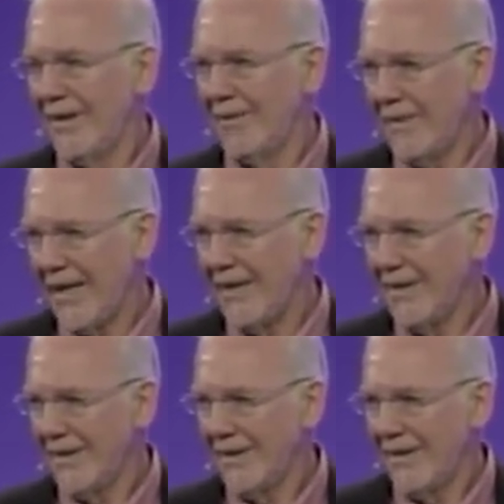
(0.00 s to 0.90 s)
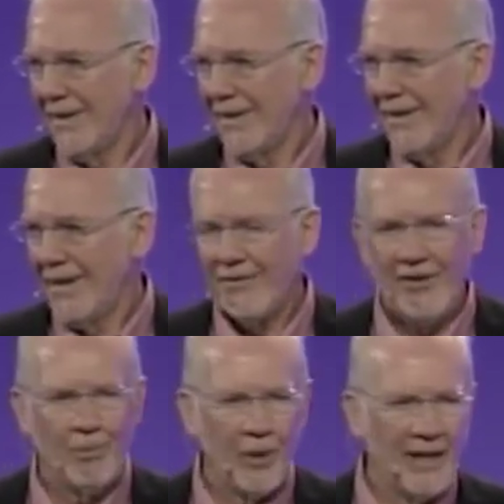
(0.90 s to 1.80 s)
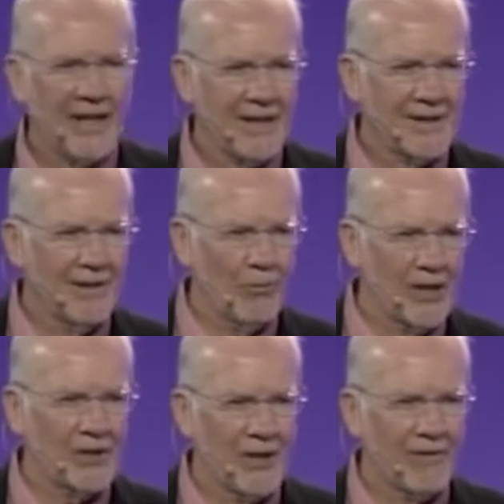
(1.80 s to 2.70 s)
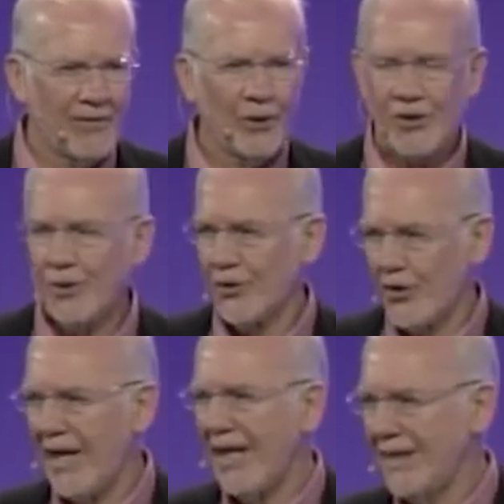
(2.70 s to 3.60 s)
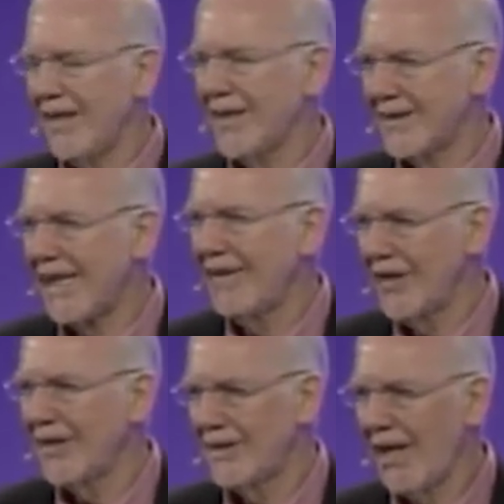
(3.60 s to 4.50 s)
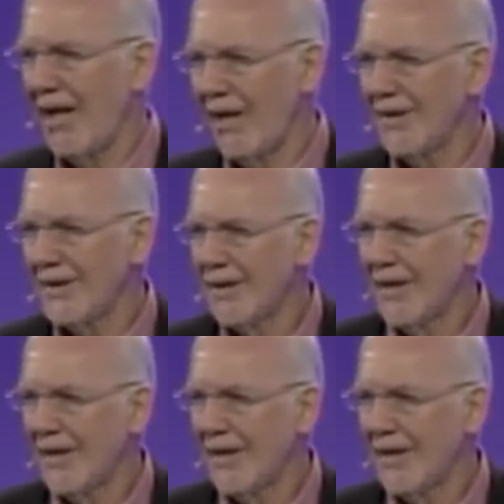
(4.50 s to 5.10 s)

Amen. Yes. Every place in which our foot shall tread, He has given it to us.